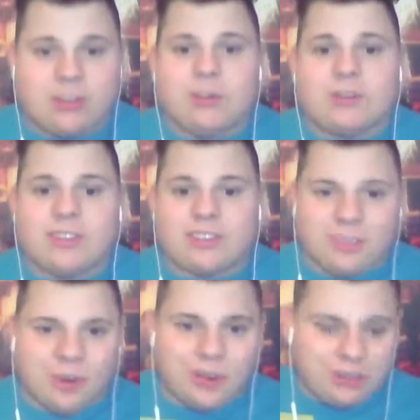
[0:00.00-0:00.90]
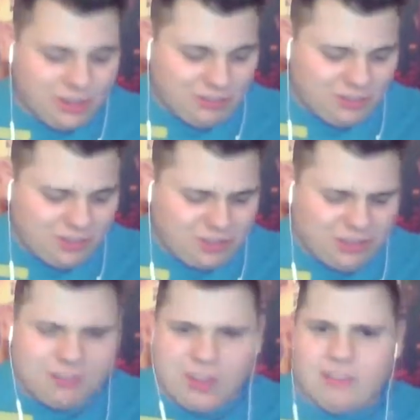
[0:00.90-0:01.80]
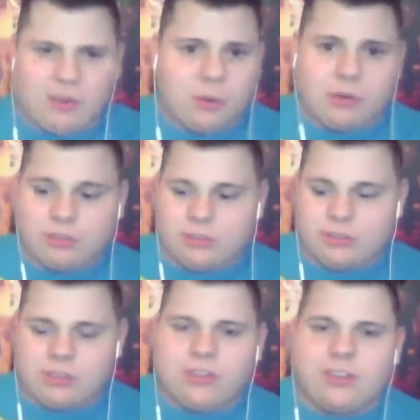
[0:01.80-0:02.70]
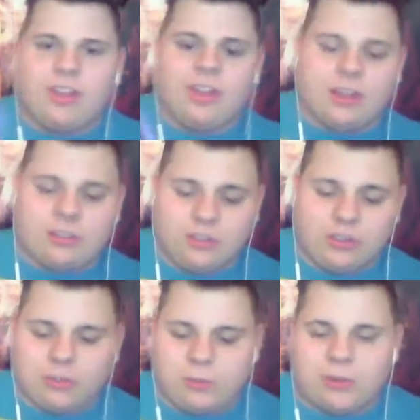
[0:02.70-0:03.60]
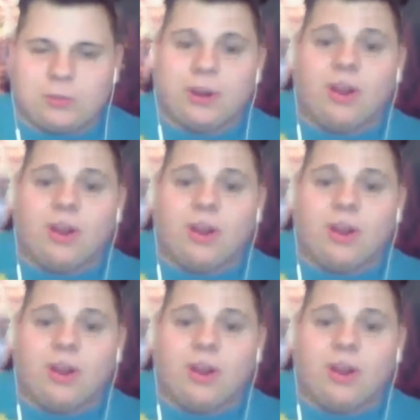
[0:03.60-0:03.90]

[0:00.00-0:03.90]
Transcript: Going 6 furlongs here, field of 11 horses. It's been a